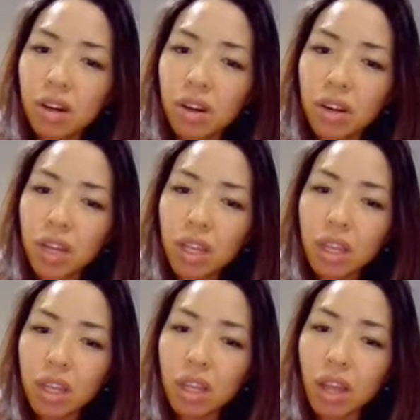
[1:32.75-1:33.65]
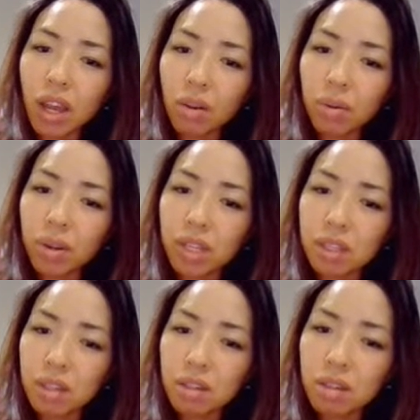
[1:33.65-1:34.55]
are
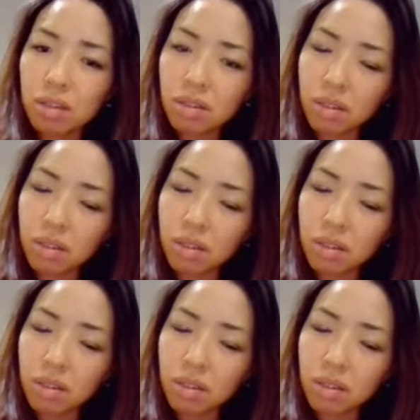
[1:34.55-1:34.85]
equidistant.